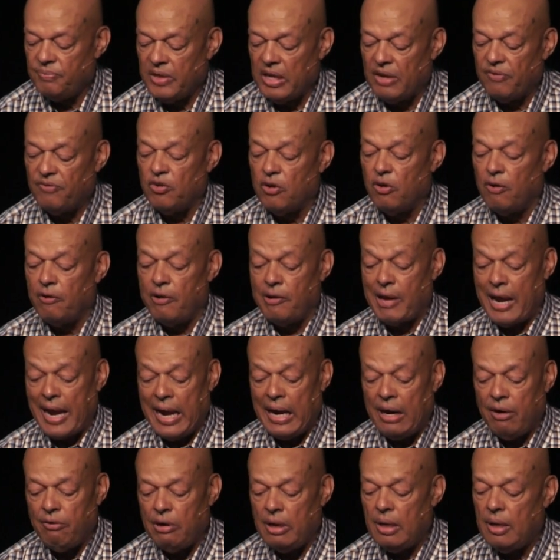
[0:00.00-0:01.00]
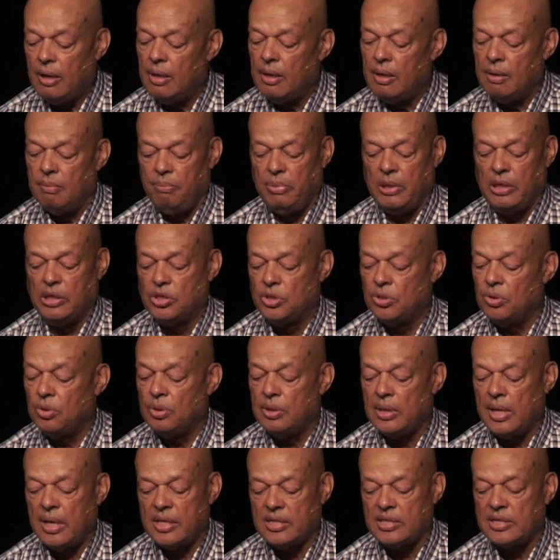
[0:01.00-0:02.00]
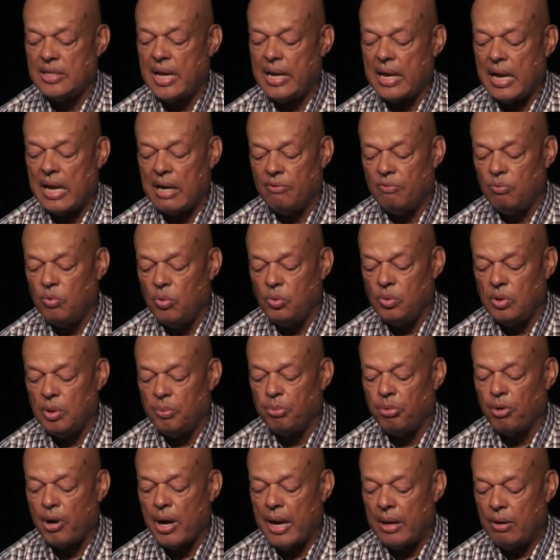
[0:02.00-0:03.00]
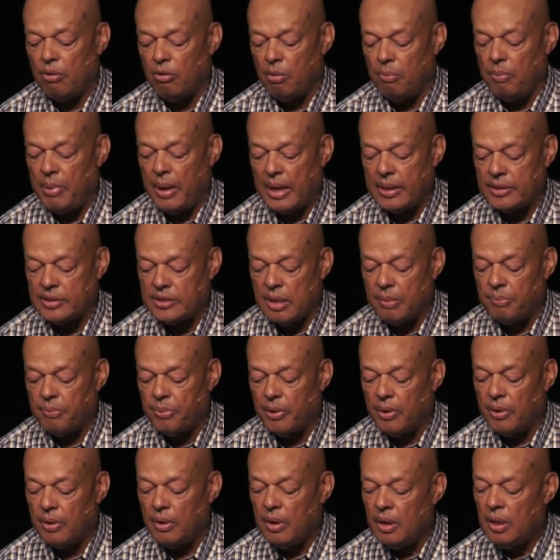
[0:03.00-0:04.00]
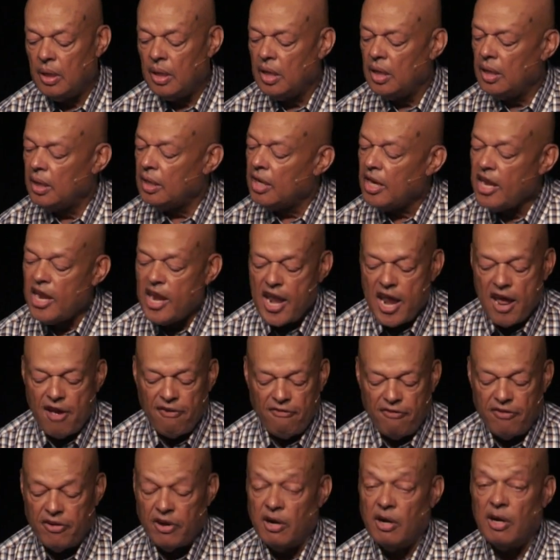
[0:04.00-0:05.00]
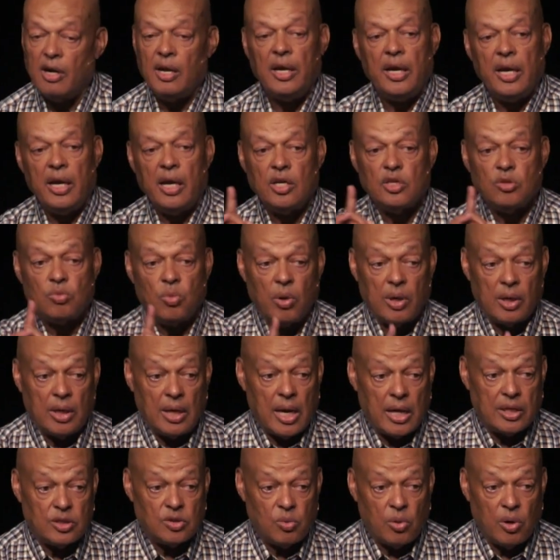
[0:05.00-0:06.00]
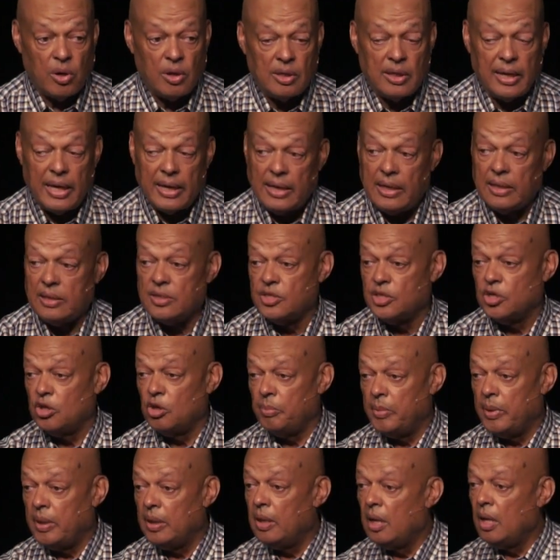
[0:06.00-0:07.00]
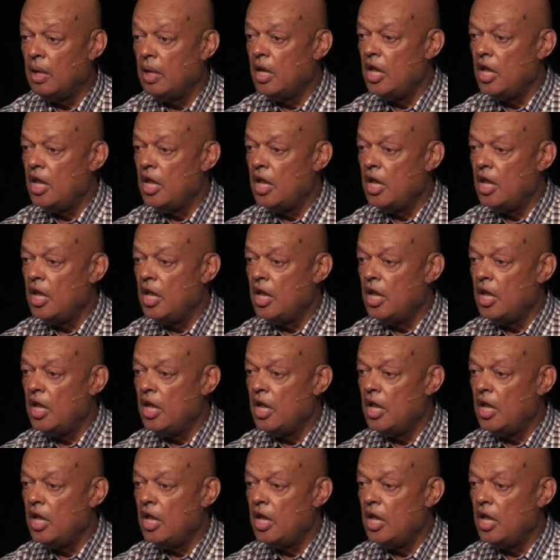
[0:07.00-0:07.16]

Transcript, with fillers: If you're angry, be sure that it's not out of wounded pride or a bad temper. Never. Here's where God's word, ladies and gentlemen.